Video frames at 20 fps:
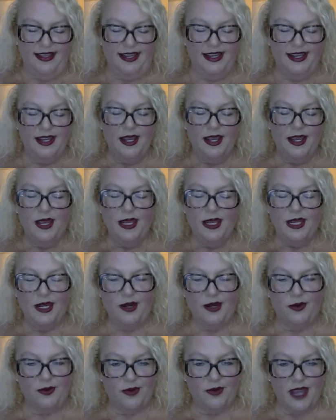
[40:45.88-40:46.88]
that you
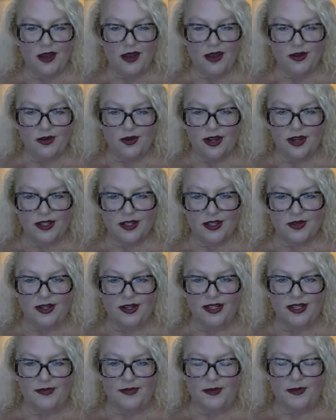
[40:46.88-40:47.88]
know how, credit
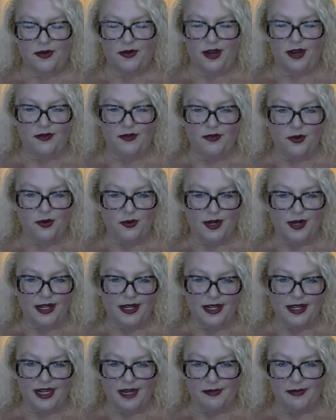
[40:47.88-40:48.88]
scoring has been around for what
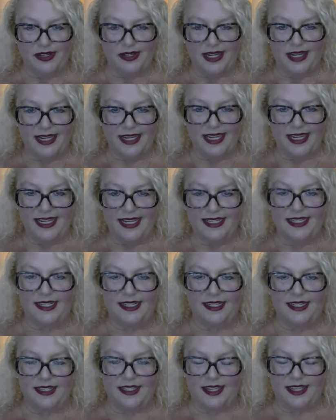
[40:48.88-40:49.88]
a couple decades,
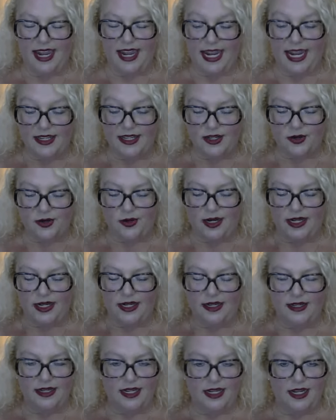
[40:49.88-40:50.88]
and it's mm-hmm. antiquated. Uh,